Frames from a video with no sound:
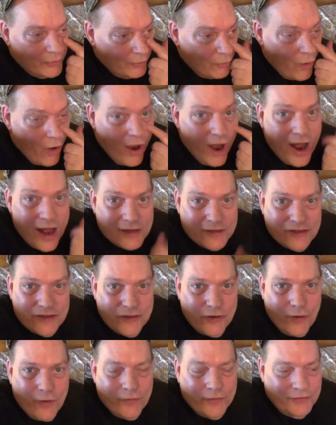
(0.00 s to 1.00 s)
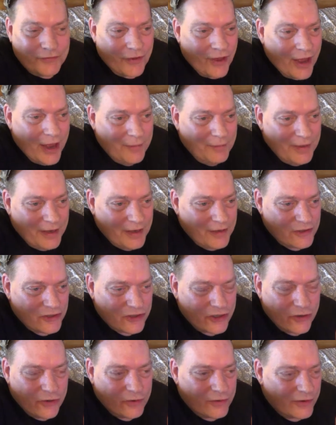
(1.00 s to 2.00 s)
watched all the time. They
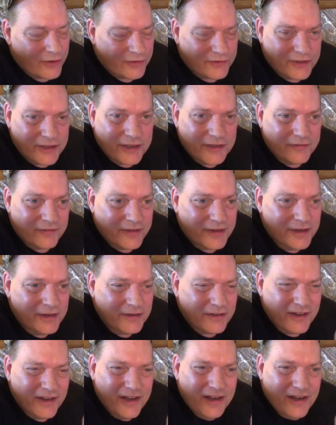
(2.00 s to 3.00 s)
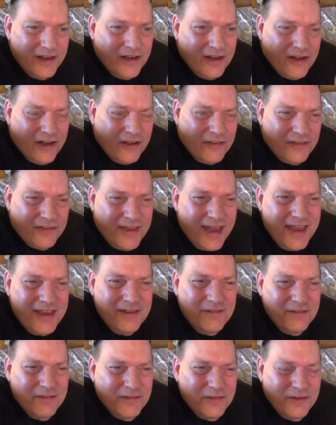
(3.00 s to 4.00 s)
showed on TV.
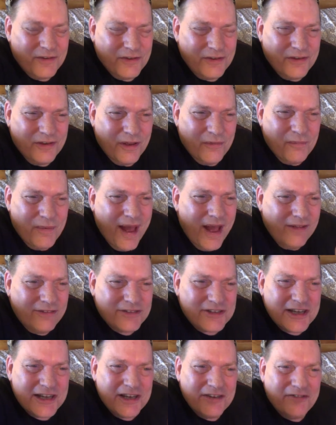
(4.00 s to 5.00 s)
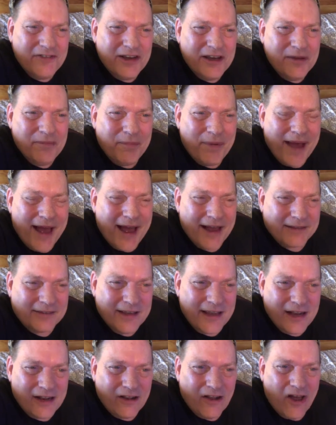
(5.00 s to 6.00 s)
They about TV back
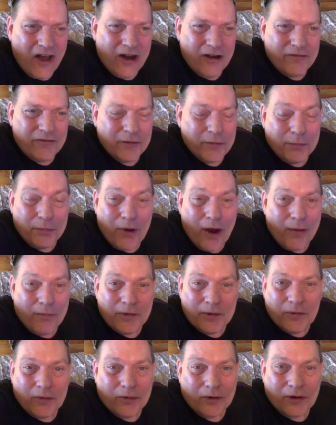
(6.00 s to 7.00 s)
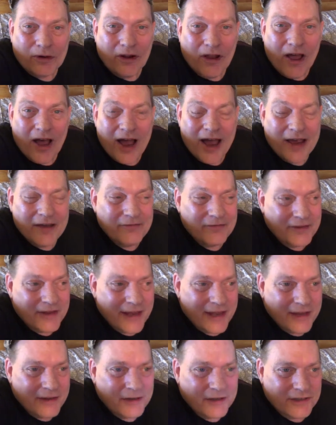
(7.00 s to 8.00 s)
then. A lot of you probably weren't alive
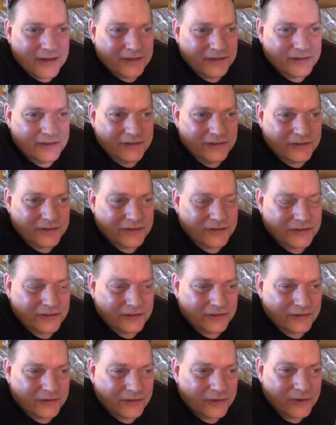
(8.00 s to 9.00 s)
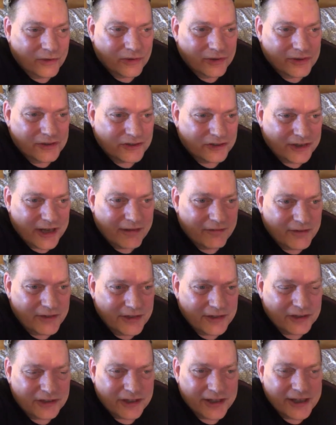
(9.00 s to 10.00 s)
then in the early
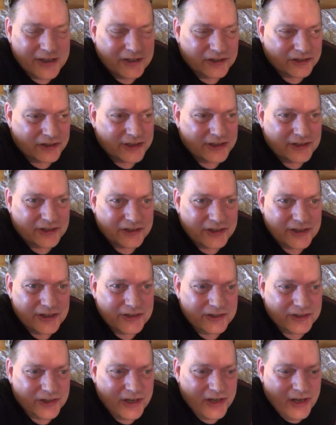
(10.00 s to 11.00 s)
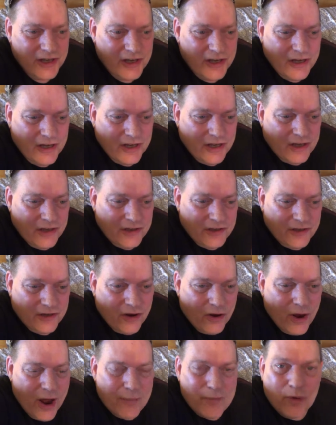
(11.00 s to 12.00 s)
70s, late 60s you
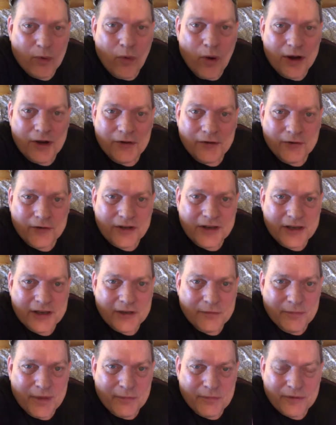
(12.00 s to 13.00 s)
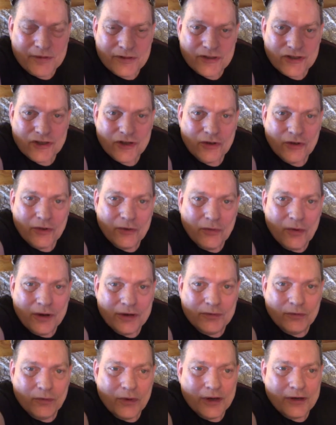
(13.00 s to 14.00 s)
know, I'm a wonder kid. Remember the show, the
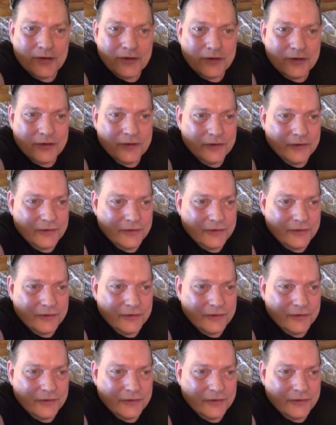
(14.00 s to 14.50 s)
one wonder,